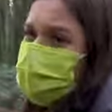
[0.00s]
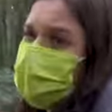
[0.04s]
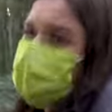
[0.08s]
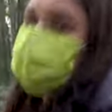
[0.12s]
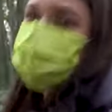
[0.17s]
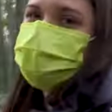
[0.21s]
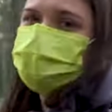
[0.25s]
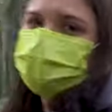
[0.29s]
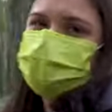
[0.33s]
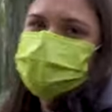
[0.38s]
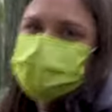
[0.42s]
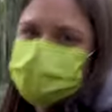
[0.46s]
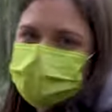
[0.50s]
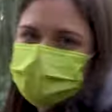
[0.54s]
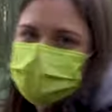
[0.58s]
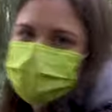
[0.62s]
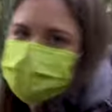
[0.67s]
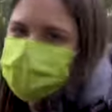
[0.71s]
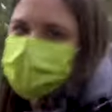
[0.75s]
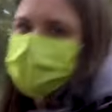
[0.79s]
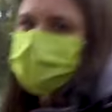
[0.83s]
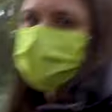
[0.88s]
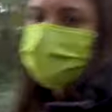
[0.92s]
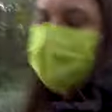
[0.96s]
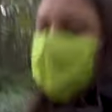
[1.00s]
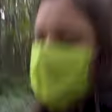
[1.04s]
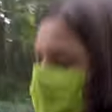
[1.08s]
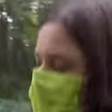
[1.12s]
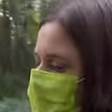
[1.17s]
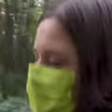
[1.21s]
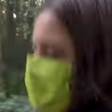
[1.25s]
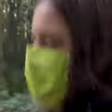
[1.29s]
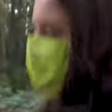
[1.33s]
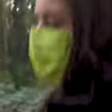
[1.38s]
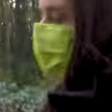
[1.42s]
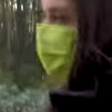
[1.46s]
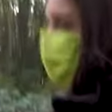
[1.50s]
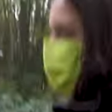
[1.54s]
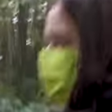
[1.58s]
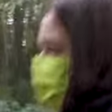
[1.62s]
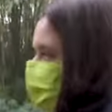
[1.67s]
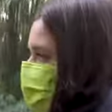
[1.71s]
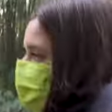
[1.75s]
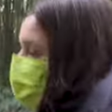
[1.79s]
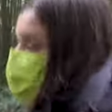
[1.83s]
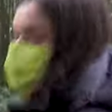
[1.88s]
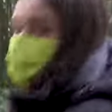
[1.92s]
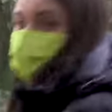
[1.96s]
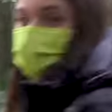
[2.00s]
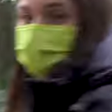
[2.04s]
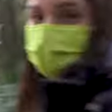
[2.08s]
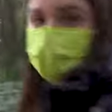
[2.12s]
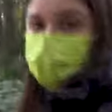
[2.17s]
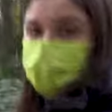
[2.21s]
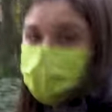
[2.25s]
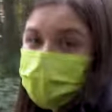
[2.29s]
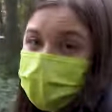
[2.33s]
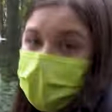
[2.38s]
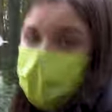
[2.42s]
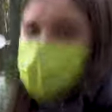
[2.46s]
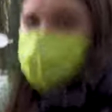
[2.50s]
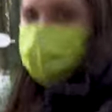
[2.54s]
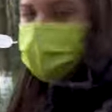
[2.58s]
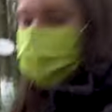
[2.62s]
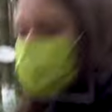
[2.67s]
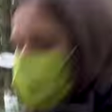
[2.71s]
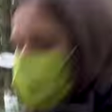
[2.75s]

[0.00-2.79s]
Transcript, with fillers: much but during like the baby